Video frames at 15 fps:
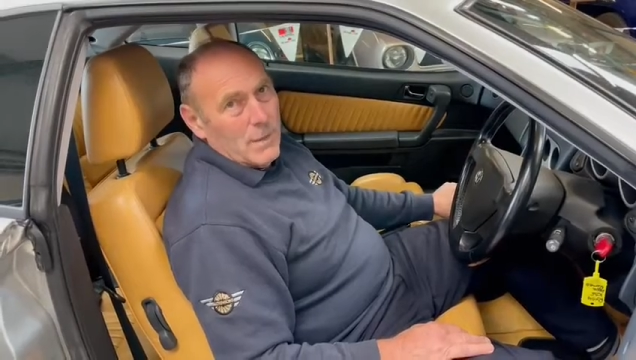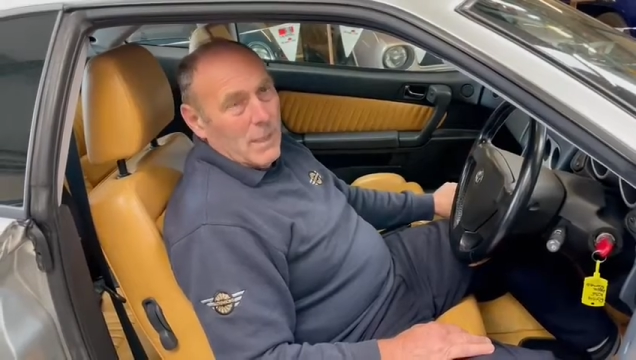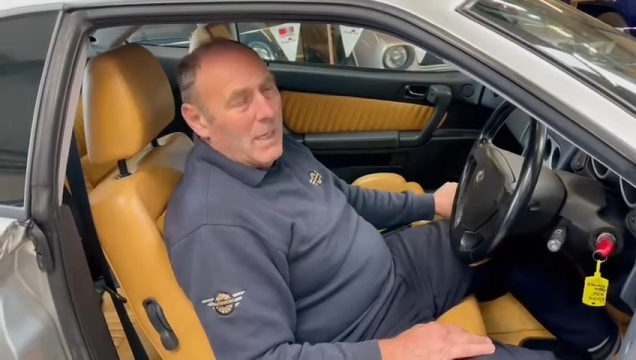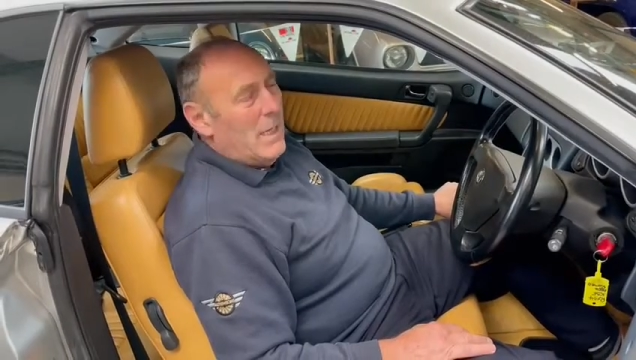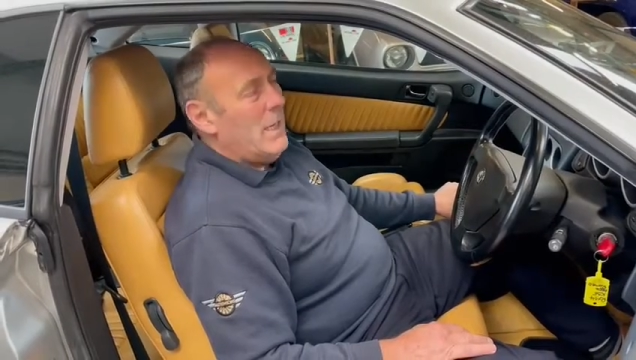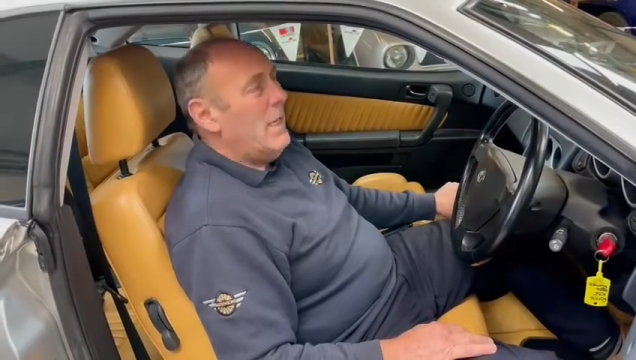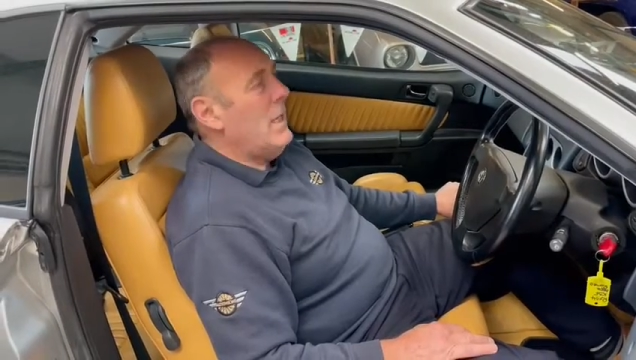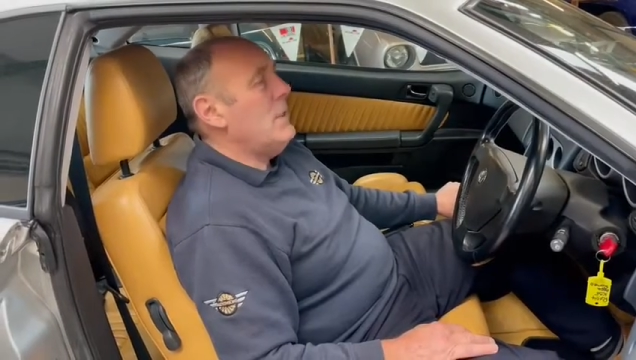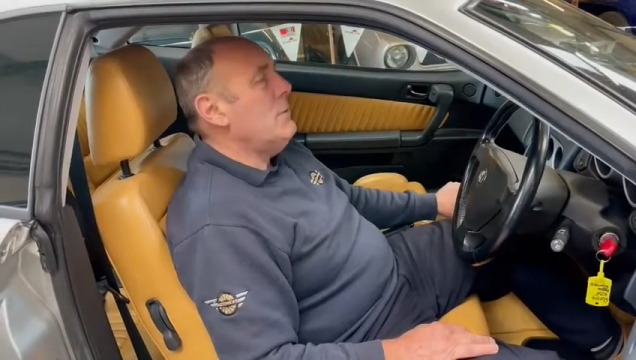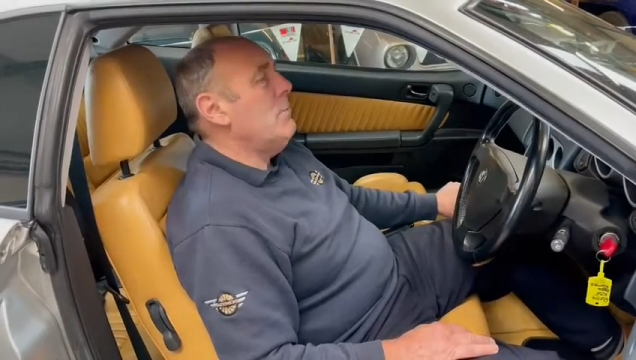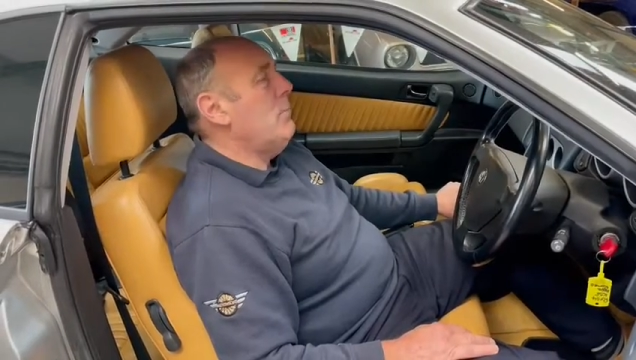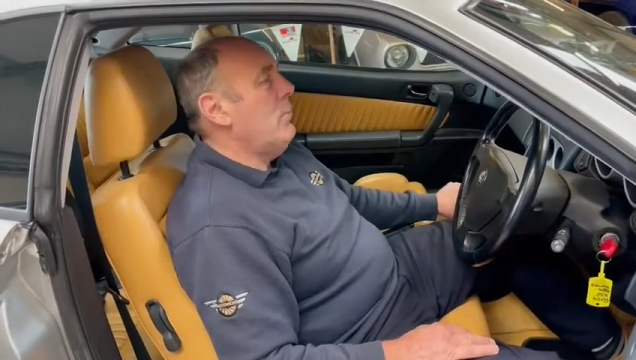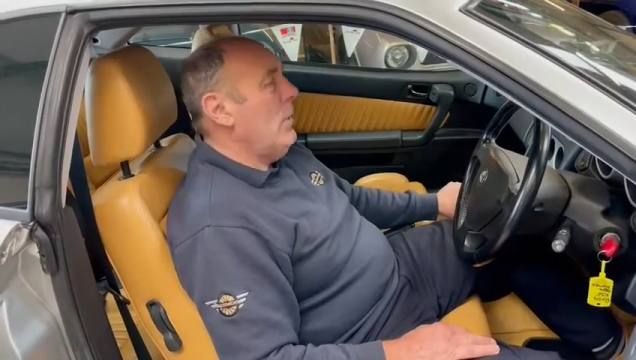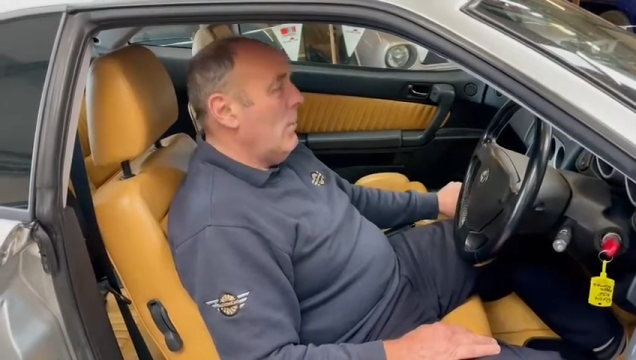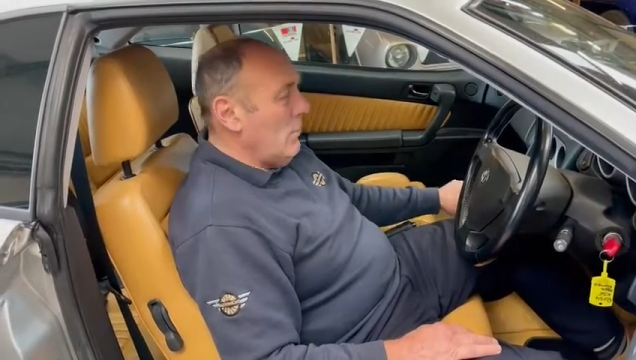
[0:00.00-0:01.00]
It is
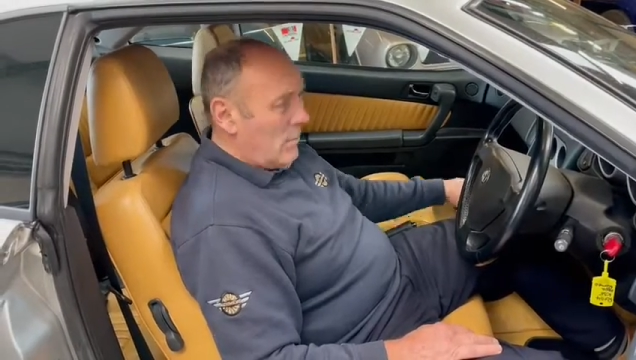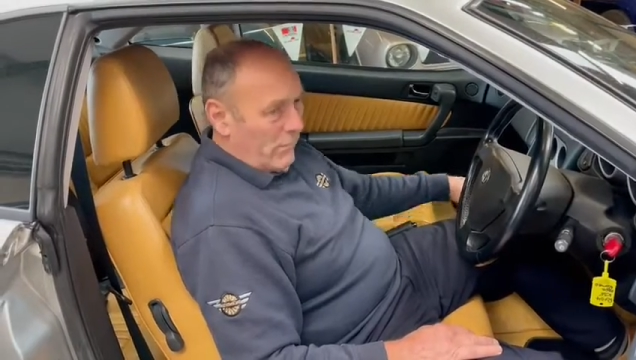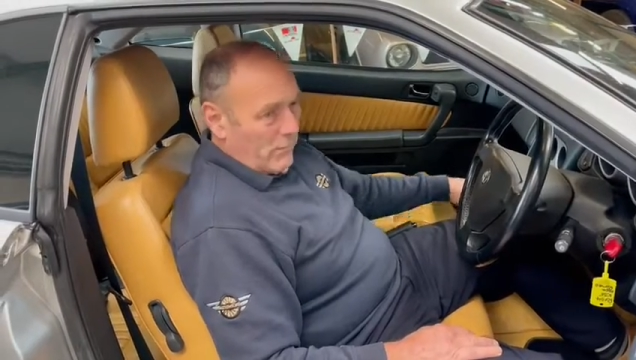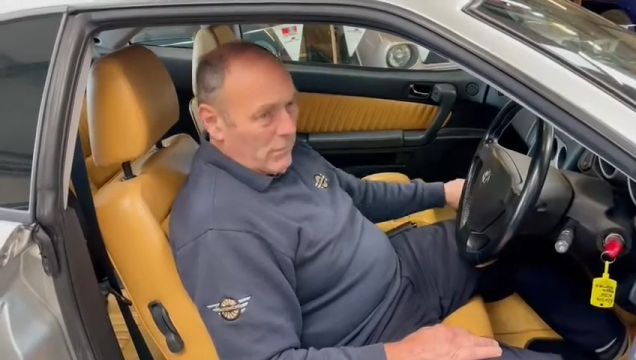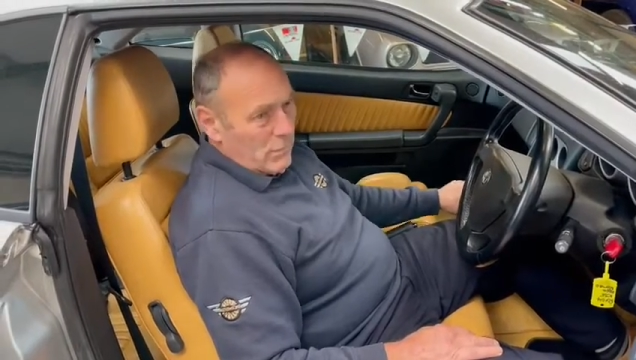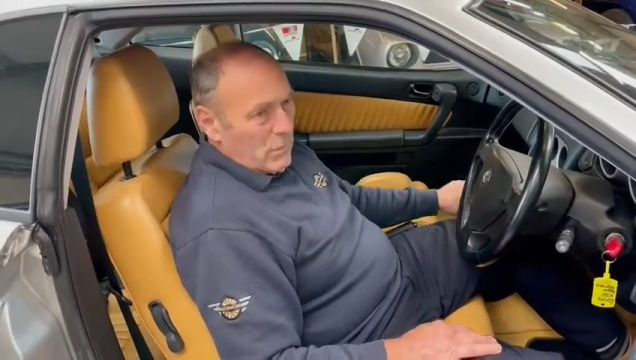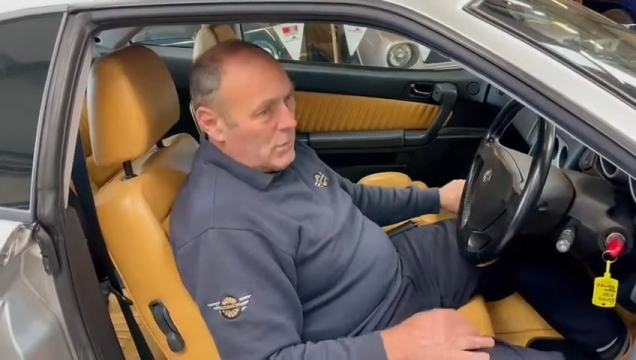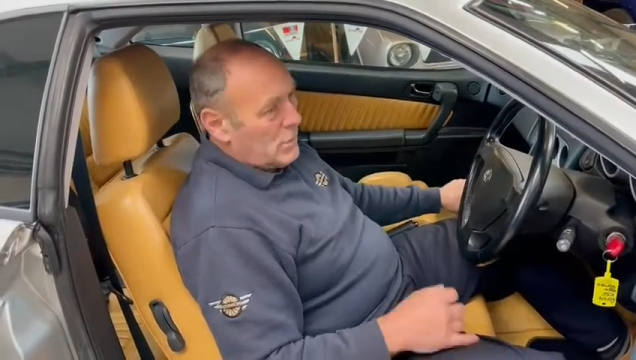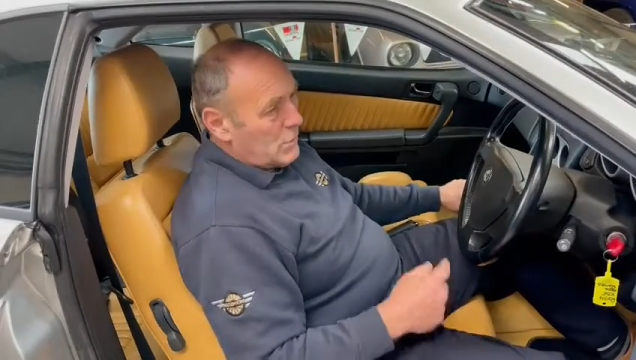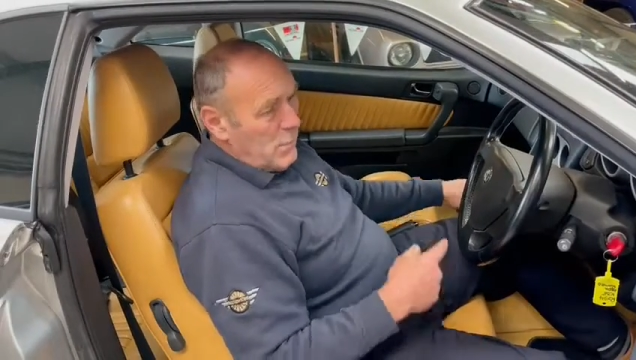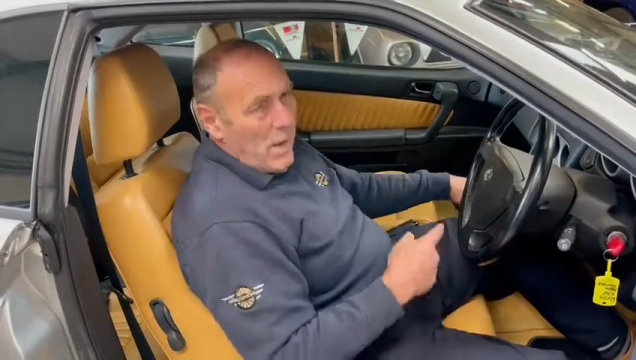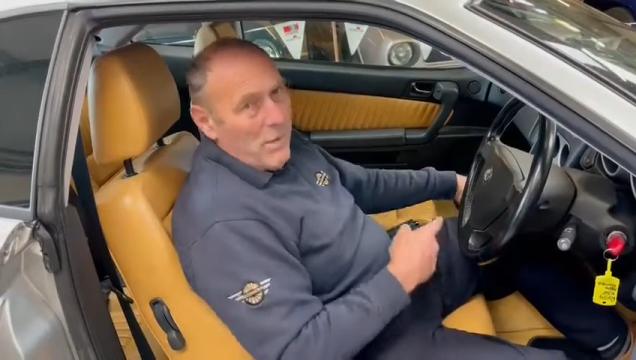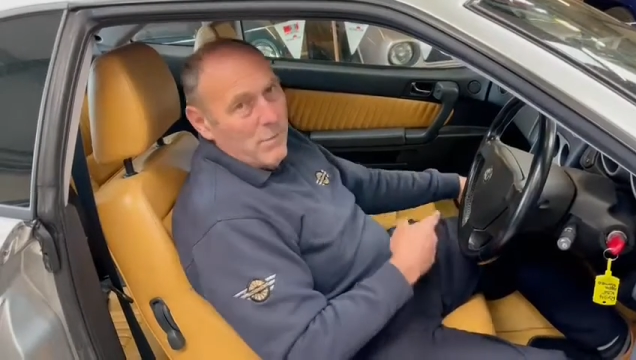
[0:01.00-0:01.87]
beautiful. You'd swear